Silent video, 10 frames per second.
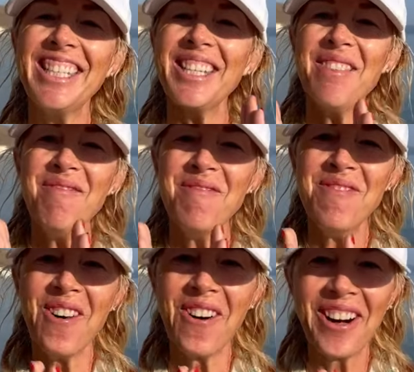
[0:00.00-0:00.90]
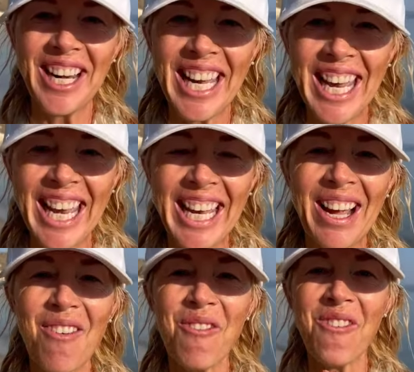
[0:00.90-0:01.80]
Good
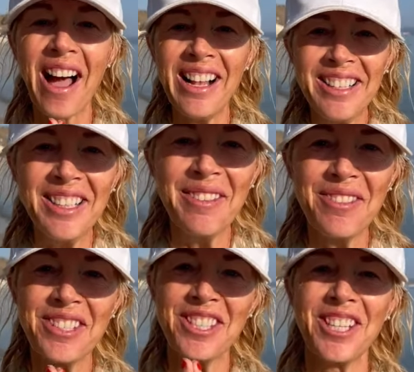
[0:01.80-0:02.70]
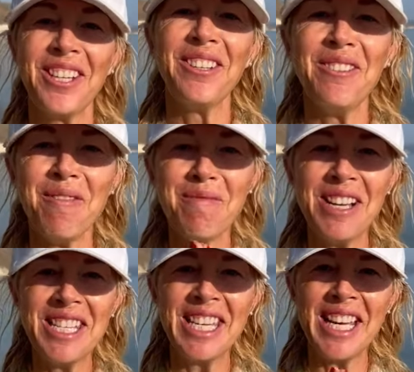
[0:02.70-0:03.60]
morning. Welcome to
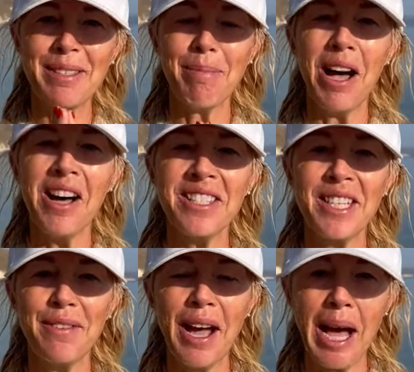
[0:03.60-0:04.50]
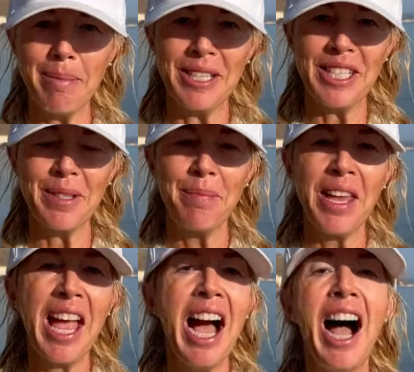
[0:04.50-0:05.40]
Monday's Positive Habit.
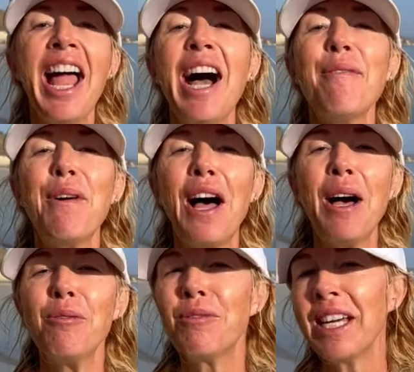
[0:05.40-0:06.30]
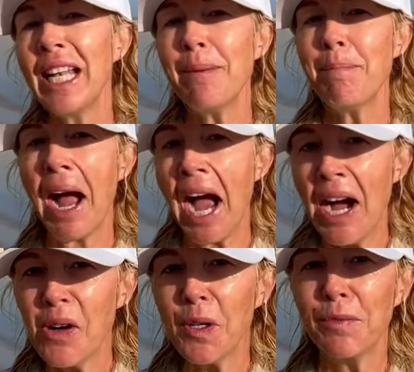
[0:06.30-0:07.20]
I have a really
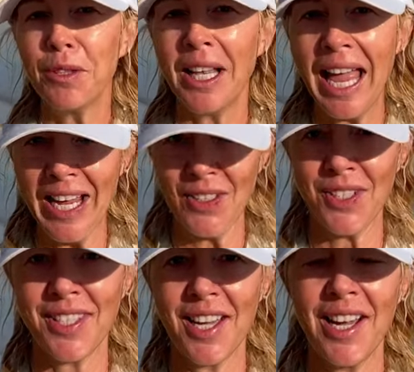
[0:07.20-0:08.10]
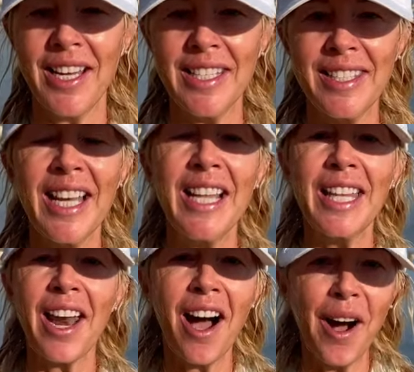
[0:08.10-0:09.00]
powerful exercise
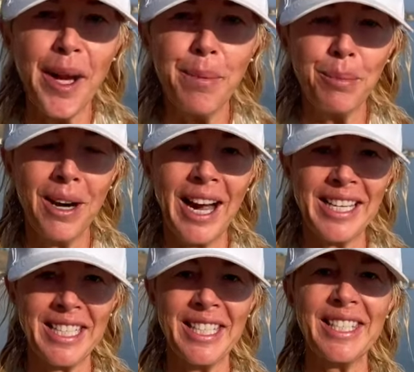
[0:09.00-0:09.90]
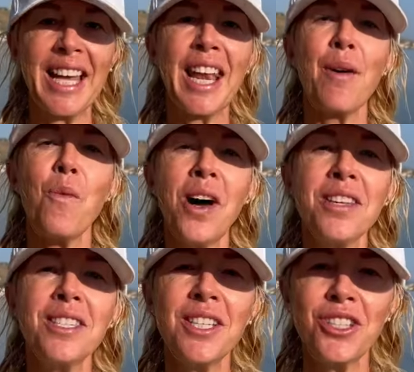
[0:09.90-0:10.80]
that I practice and I
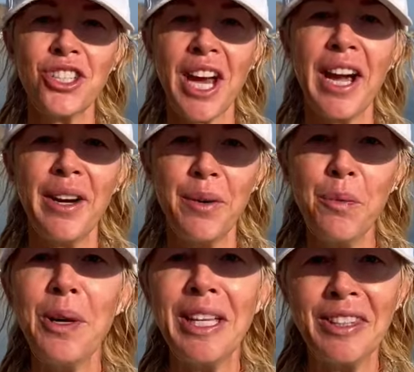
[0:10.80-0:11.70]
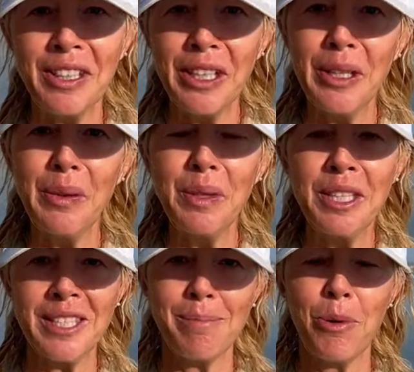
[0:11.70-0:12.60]
want to share with you
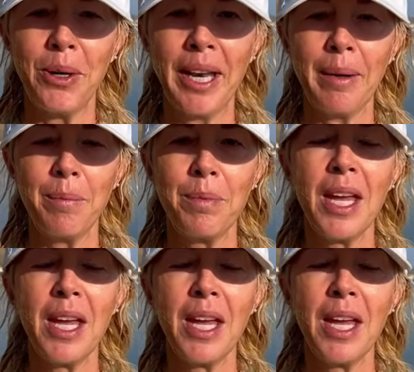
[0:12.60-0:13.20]
this morning.